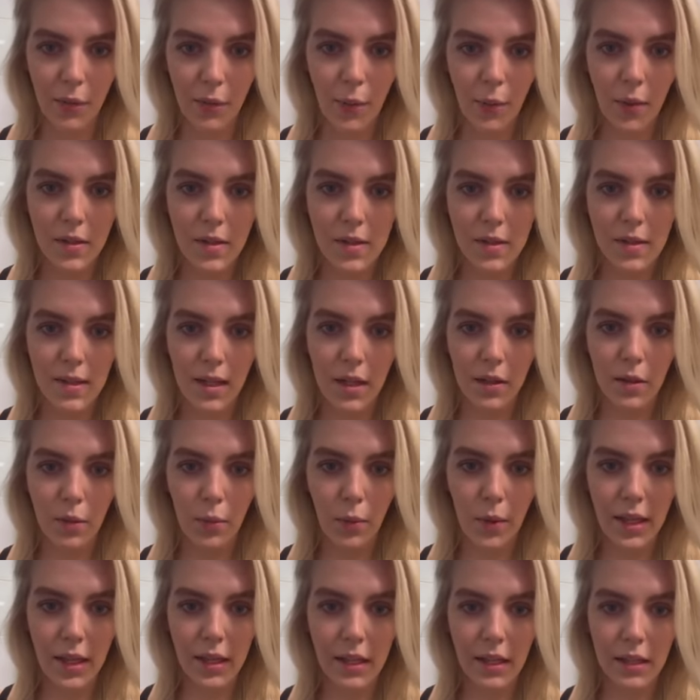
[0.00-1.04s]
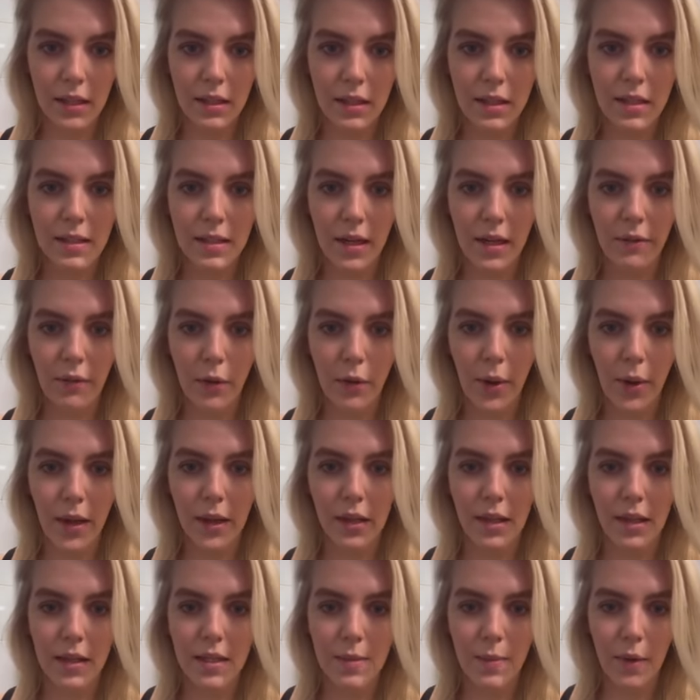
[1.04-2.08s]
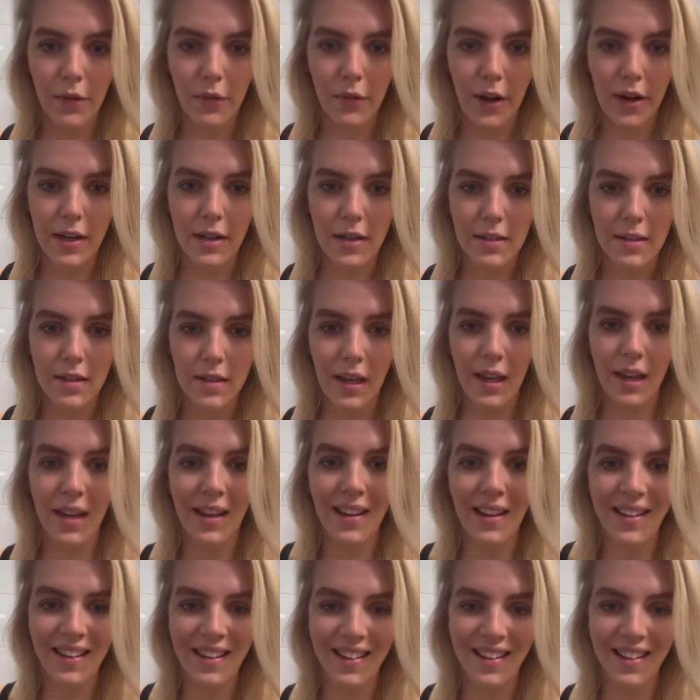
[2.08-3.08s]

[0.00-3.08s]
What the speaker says: If you want to stay on the weekly list every week, let's be friends.